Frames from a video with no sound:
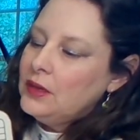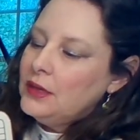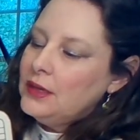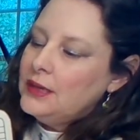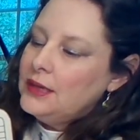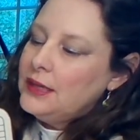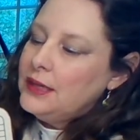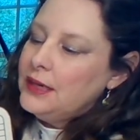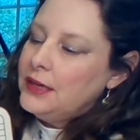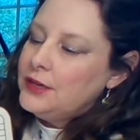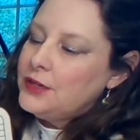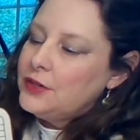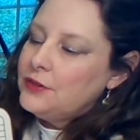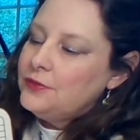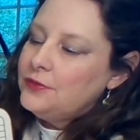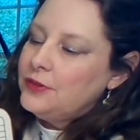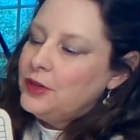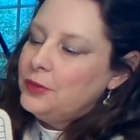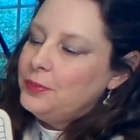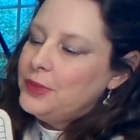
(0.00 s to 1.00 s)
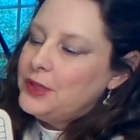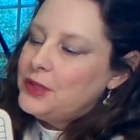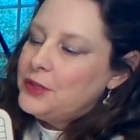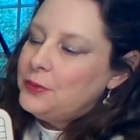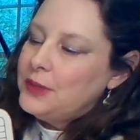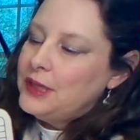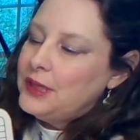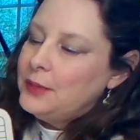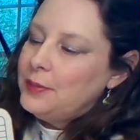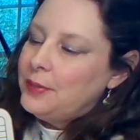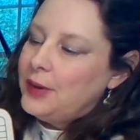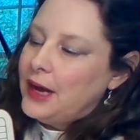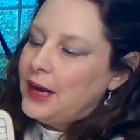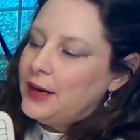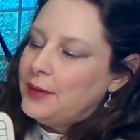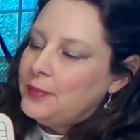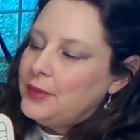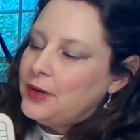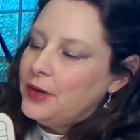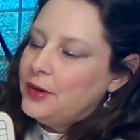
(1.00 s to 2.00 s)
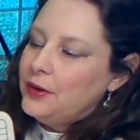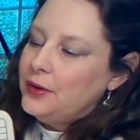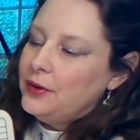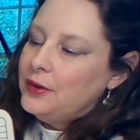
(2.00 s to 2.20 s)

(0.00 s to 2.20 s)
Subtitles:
The interval between the bottom note